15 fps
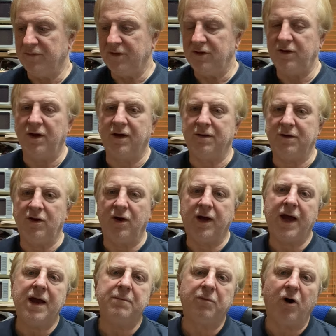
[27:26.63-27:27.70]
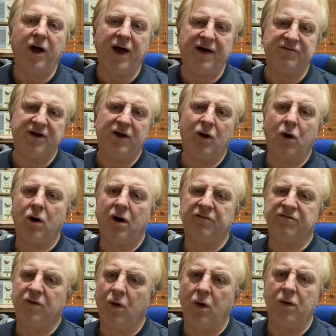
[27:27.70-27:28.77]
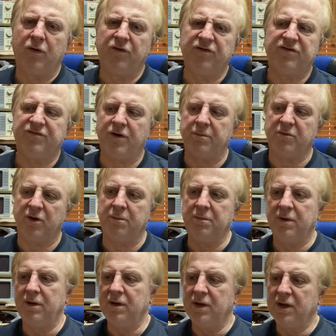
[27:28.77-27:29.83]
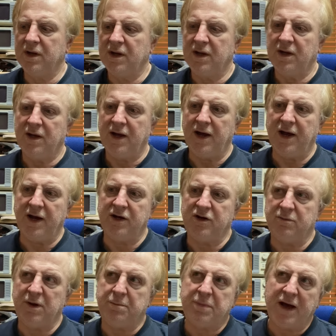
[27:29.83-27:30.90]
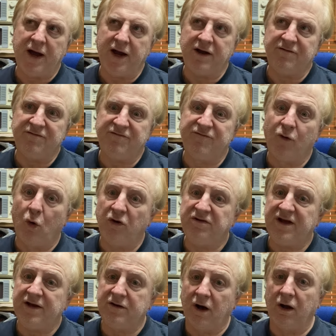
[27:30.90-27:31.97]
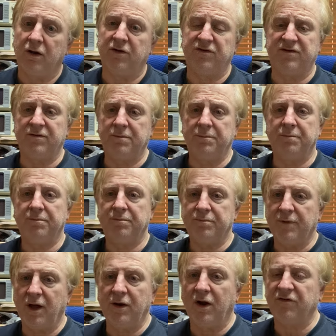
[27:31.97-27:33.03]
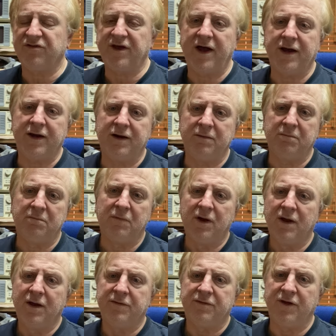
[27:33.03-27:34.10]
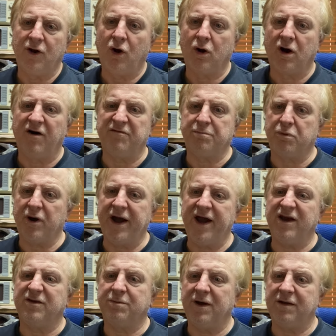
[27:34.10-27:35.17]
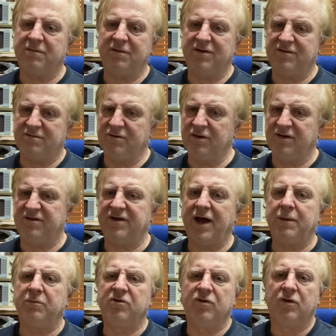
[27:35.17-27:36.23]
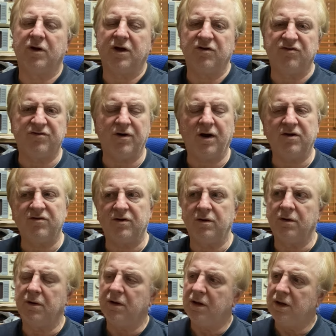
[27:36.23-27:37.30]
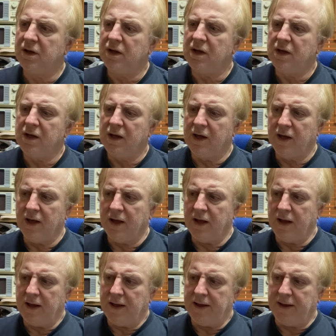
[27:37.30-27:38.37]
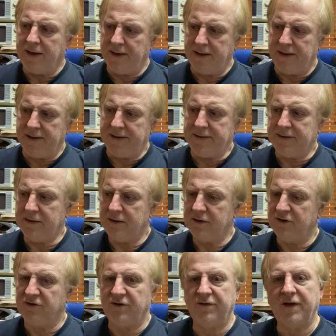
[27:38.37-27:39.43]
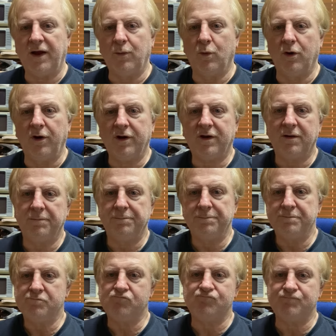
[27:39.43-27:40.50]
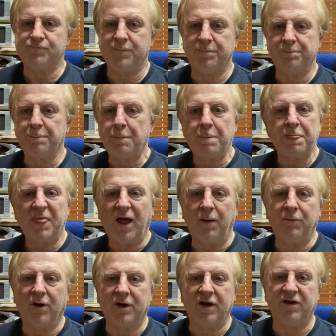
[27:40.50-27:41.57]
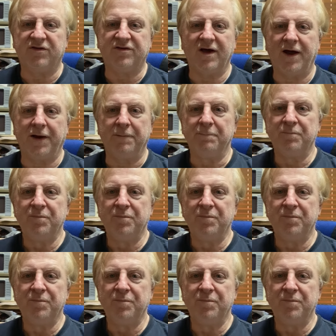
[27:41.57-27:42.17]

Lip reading: You can buy other knockoff coils from them, and you'll be paying $40. I'm not saying the knockoff brands, but the same sort of construction. Do they work? I'm not going to say.